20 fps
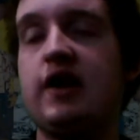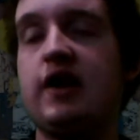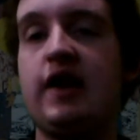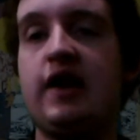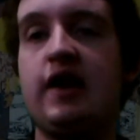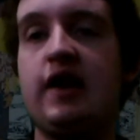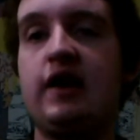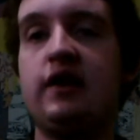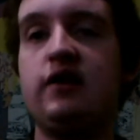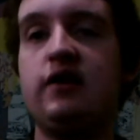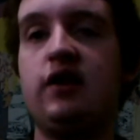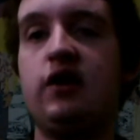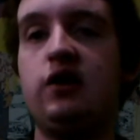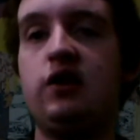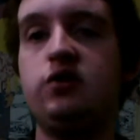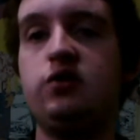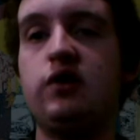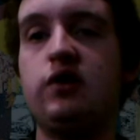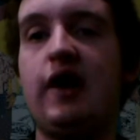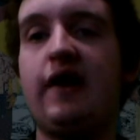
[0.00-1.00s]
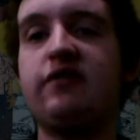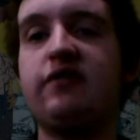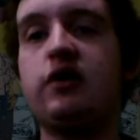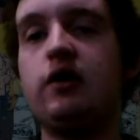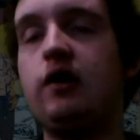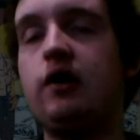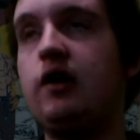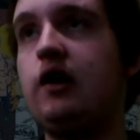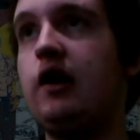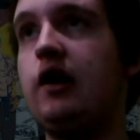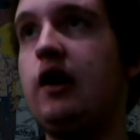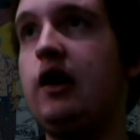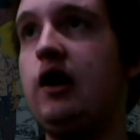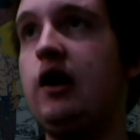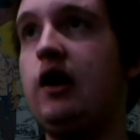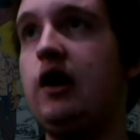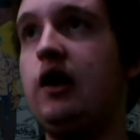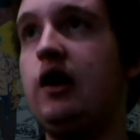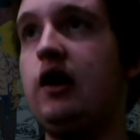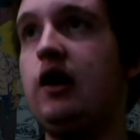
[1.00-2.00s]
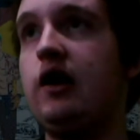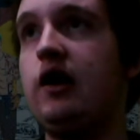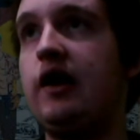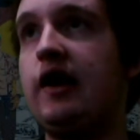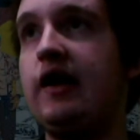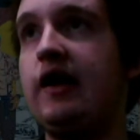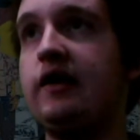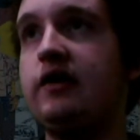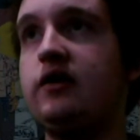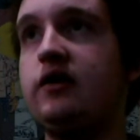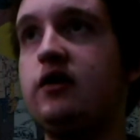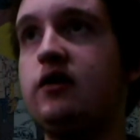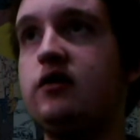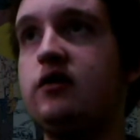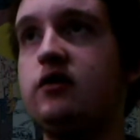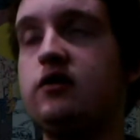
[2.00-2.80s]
And you have to, and